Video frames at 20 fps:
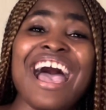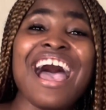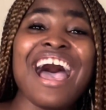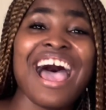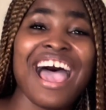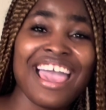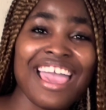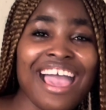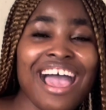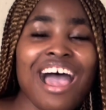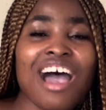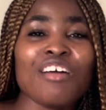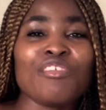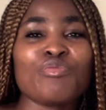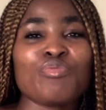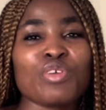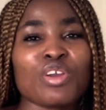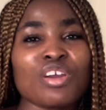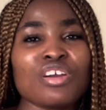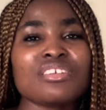I have,
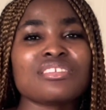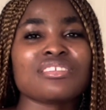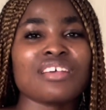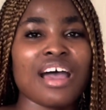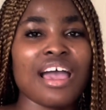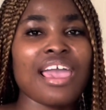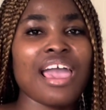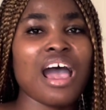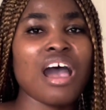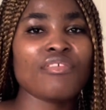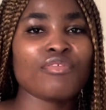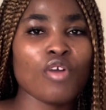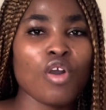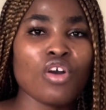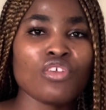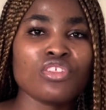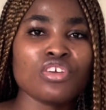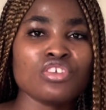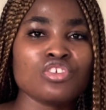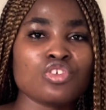because I have
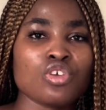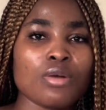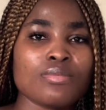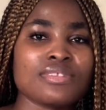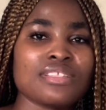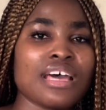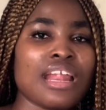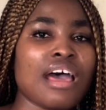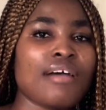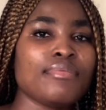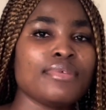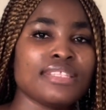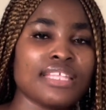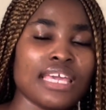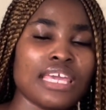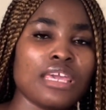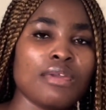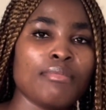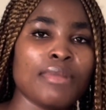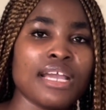other jobs that I've been
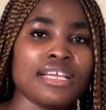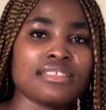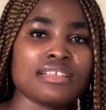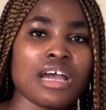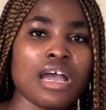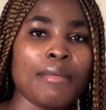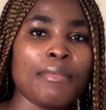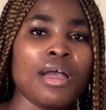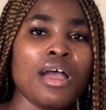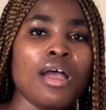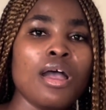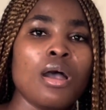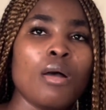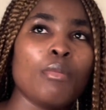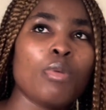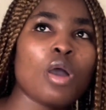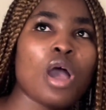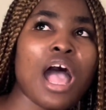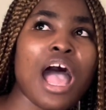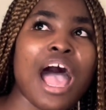taking my time.
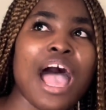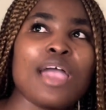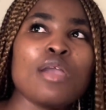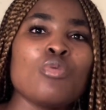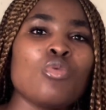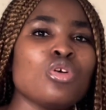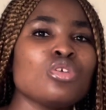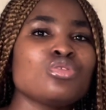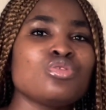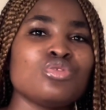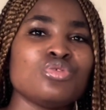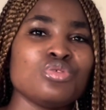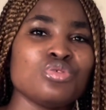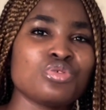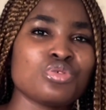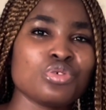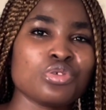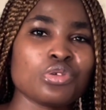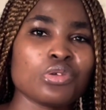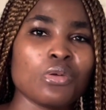But I want to do
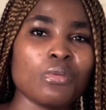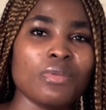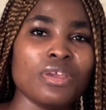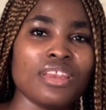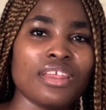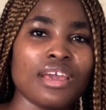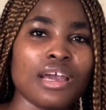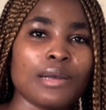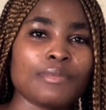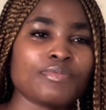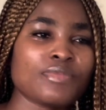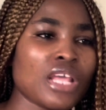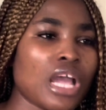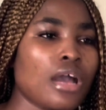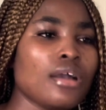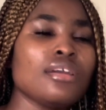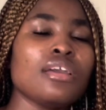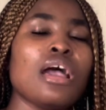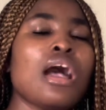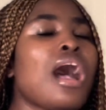social media.
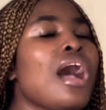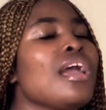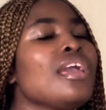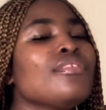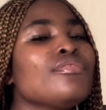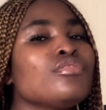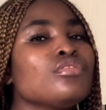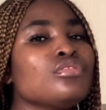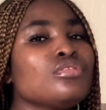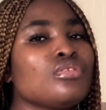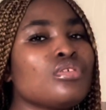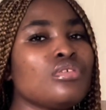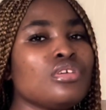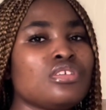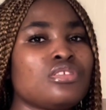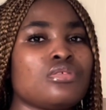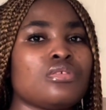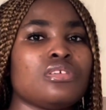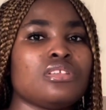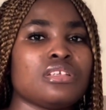Even though
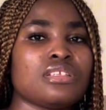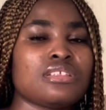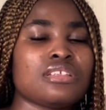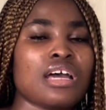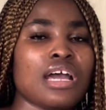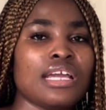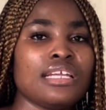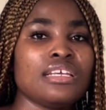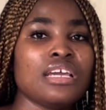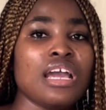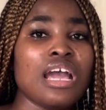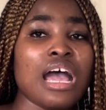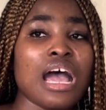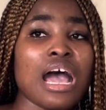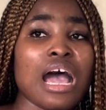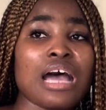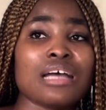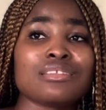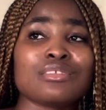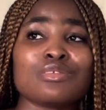it's on the side,
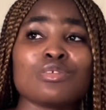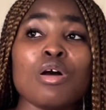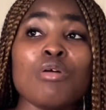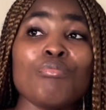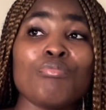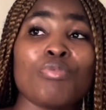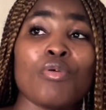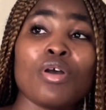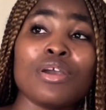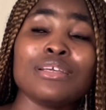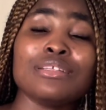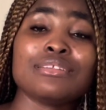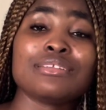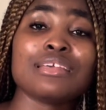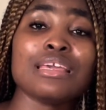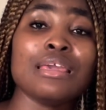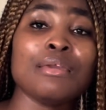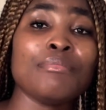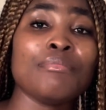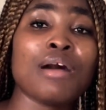at some point
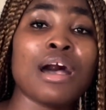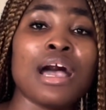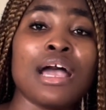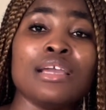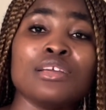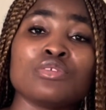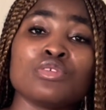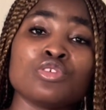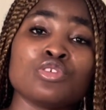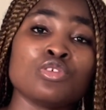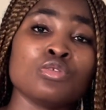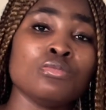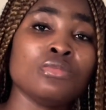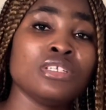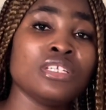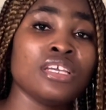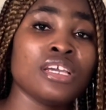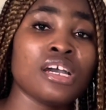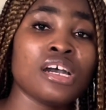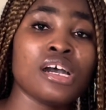in my social
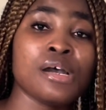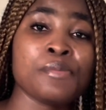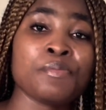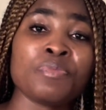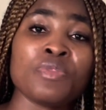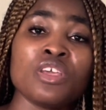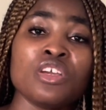media